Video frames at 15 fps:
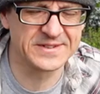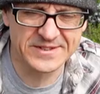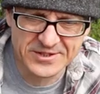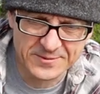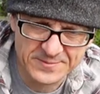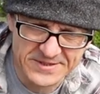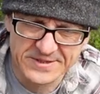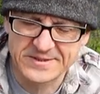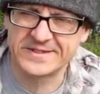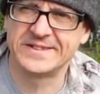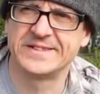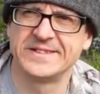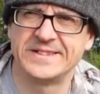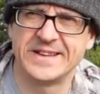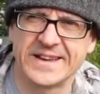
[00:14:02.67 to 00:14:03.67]
stops you
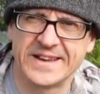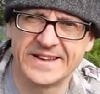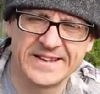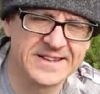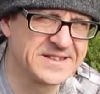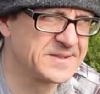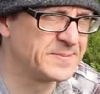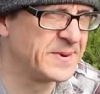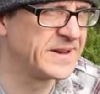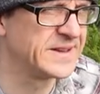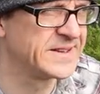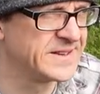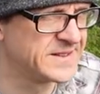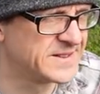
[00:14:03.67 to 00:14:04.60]
digging your spade in.